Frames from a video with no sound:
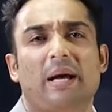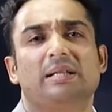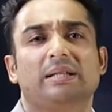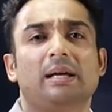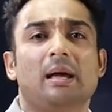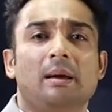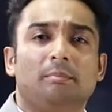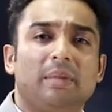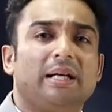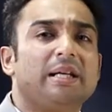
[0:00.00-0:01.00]
passing
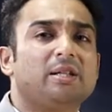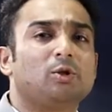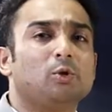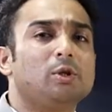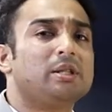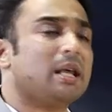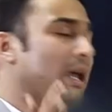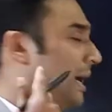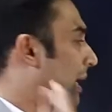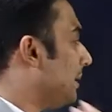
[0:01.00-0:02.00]
bloody stools
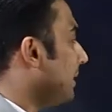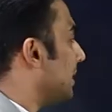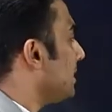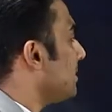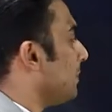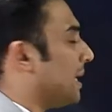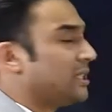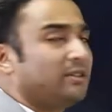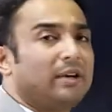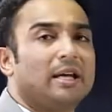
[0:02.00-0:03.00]
and there is
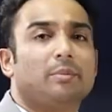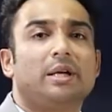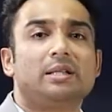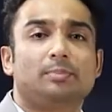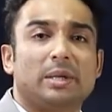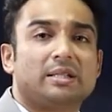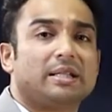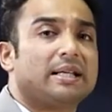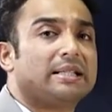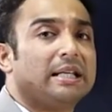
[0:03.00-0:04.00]
massive hemorrhage.
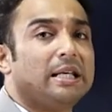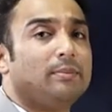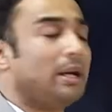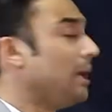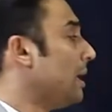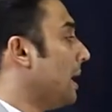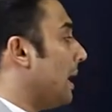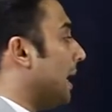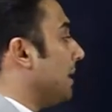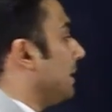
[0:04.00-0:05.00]
Patient has anemia
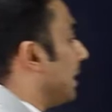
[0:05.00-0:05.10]
and